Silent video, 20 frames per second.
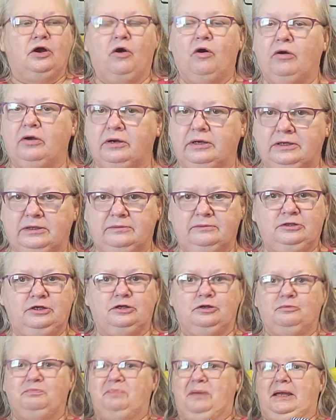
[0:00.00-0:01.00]
or,
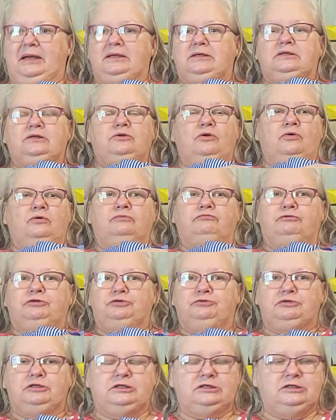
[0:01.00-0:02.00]
you know, painted or
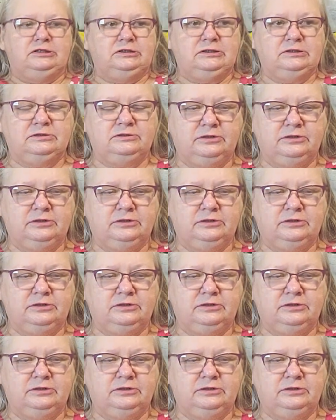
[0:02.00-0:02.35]
rooted.